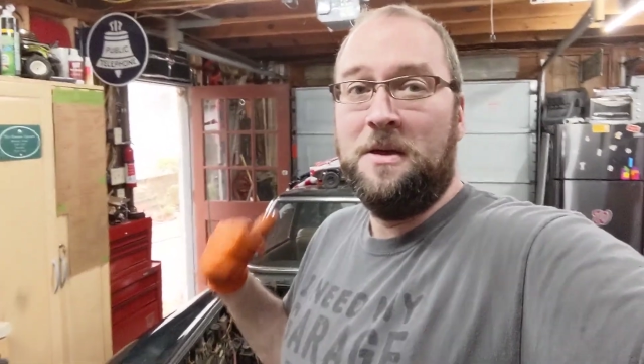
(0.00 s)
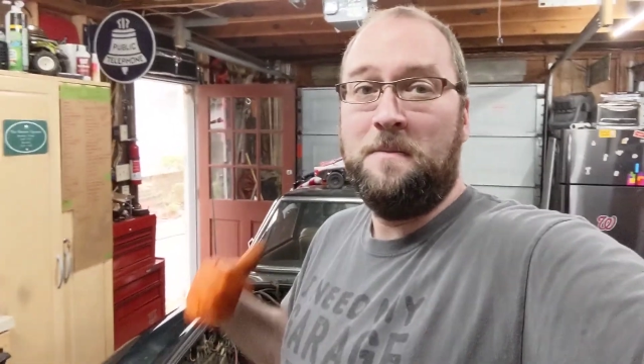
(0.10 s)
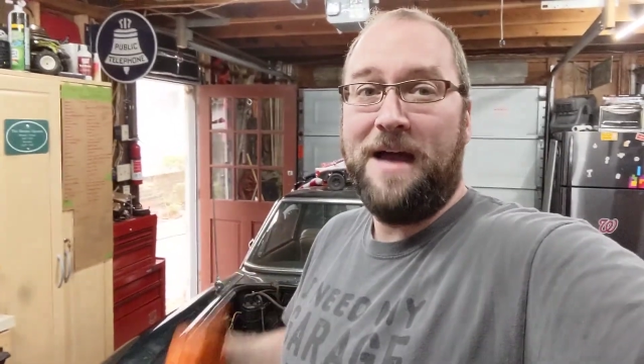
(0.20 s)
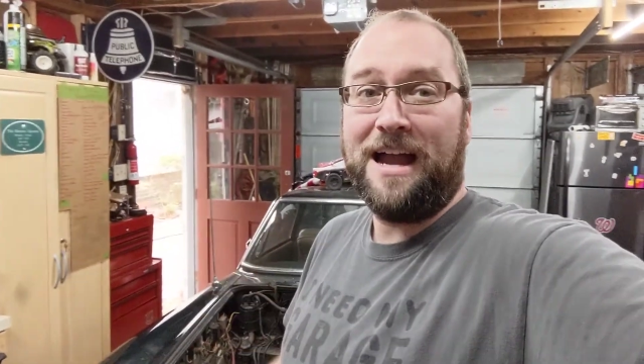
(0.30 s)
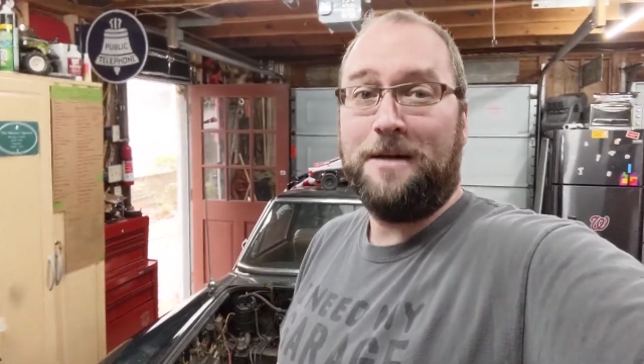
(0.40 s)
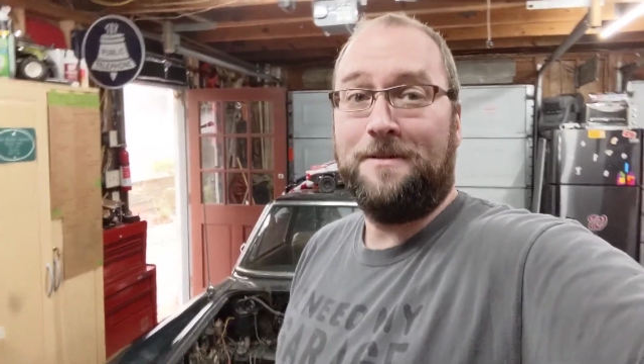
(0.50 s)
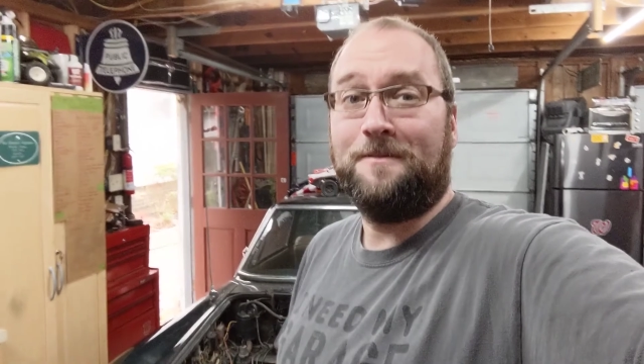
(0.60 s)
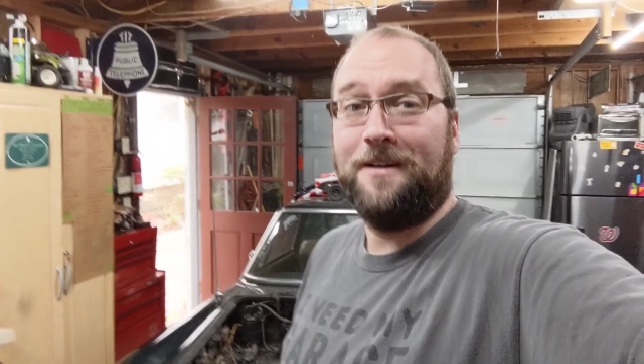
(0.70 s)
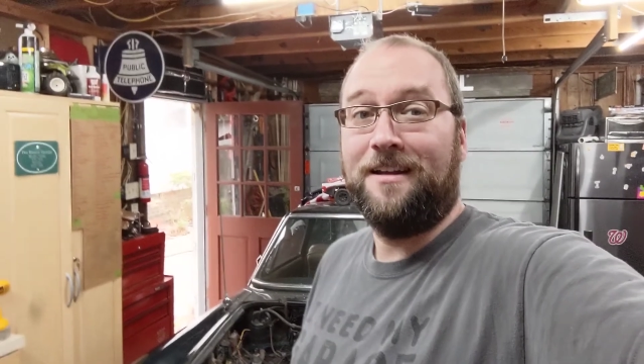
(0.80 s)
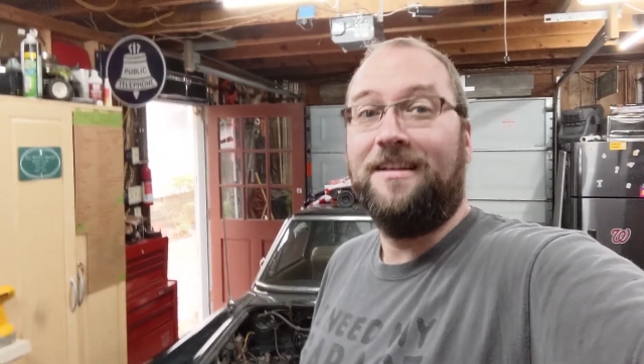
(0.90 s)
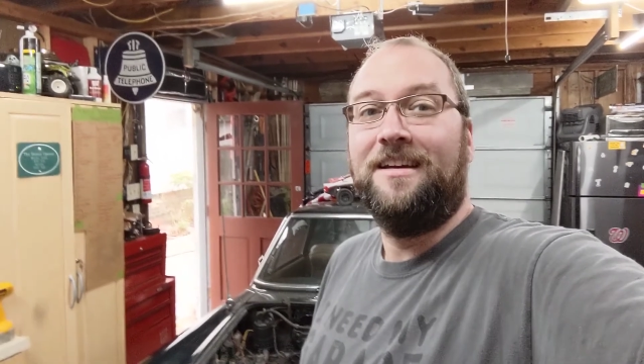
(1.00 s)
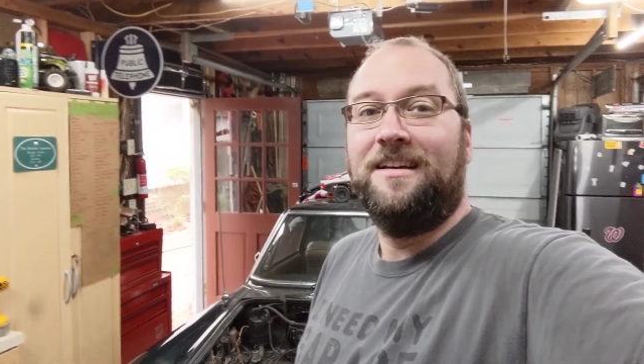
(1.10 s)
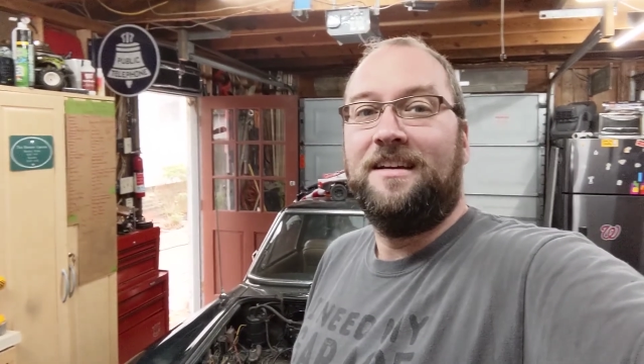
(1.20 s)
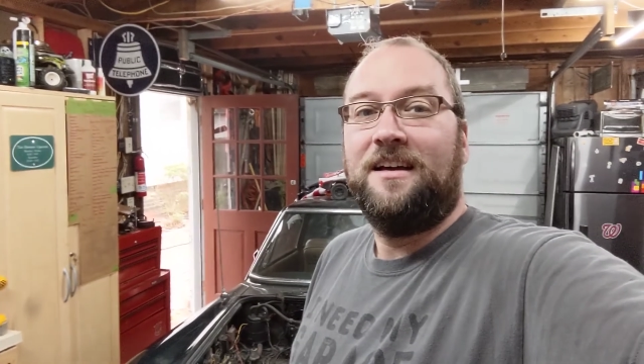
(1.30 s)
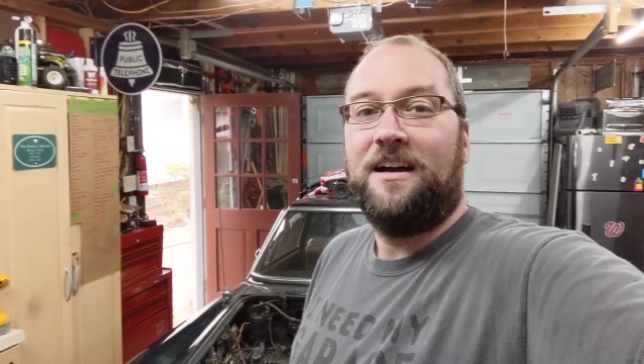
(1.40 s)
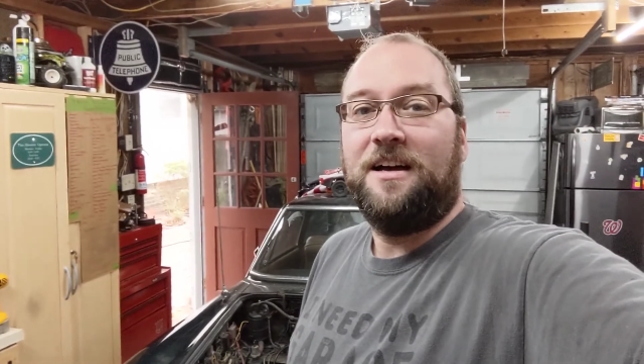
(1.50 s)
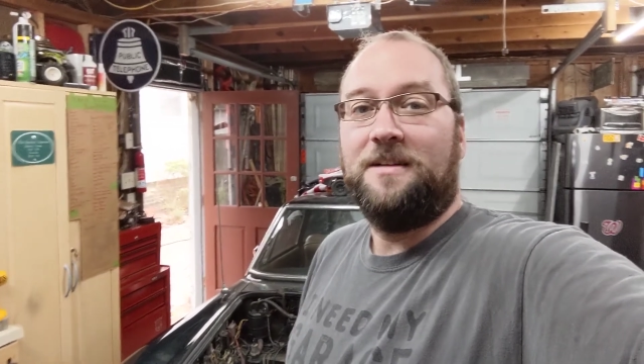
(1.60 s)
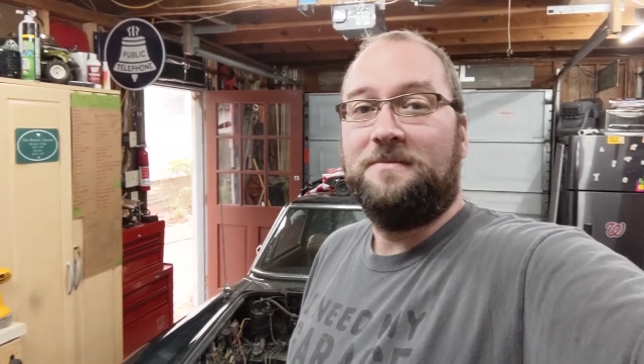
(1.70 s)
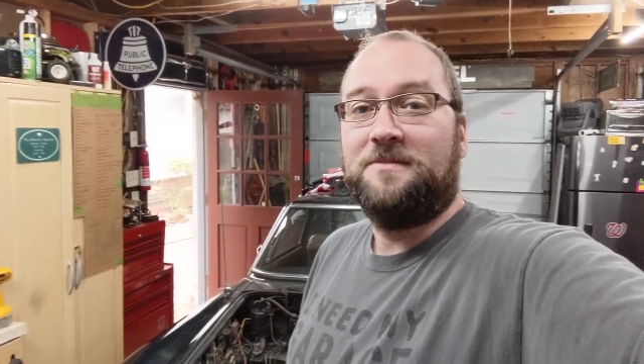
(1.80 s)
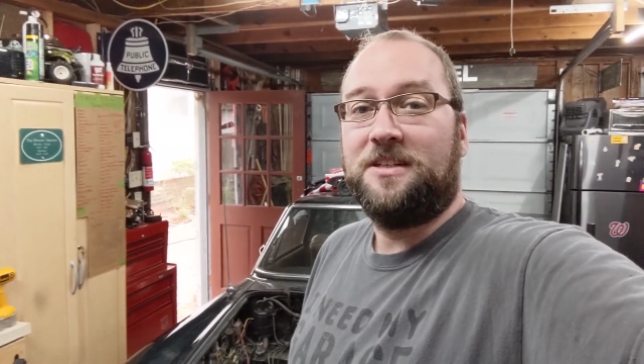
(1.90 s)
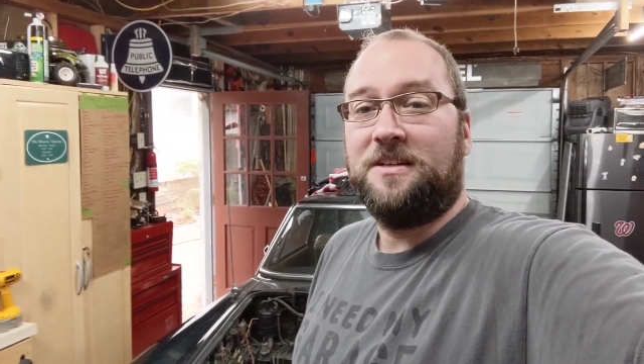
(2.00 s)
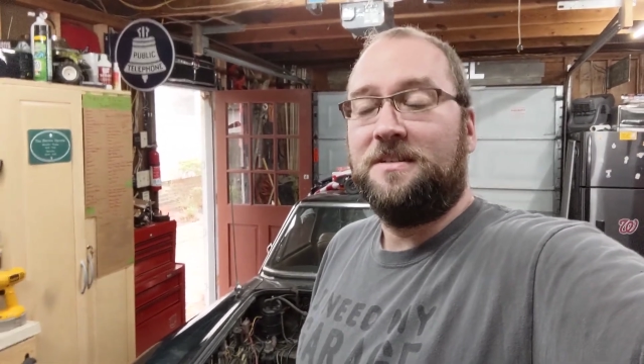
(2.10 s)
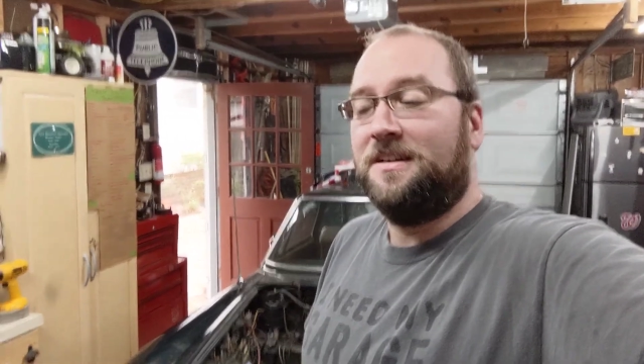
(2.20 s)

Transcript: back up and running, so.